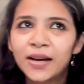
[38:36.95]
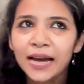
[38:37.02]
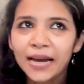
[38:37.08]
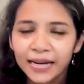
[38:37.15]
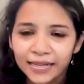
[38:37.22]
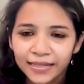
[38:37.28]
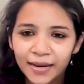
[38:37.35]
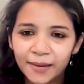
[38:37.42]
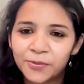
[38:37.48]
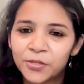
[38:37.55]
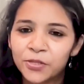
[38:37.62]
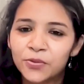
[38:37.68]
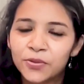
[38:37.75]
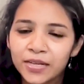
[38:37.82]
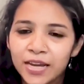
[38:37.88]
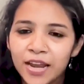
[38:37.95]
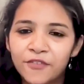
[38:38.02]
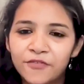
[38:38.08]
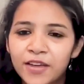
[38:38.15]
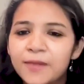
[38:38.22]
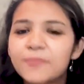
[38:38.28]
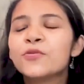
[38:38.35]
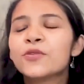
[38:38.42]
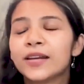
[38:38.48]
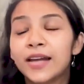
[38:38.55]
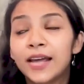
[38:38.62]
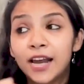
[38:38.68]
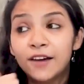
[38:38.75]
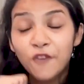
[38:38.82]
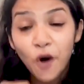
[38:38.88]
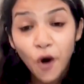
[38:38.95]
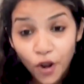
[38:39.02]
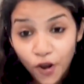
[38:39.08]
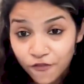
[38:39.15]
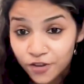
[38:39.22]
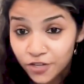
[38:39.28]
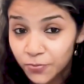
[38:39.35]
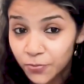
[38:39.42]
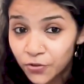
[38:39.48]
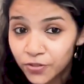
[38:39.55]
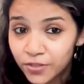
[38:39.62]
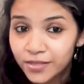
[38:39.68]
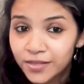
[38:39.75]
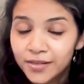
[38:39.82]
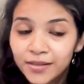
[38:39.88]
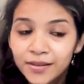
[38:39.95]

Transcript: I absolutely love that book, and I love all of his books.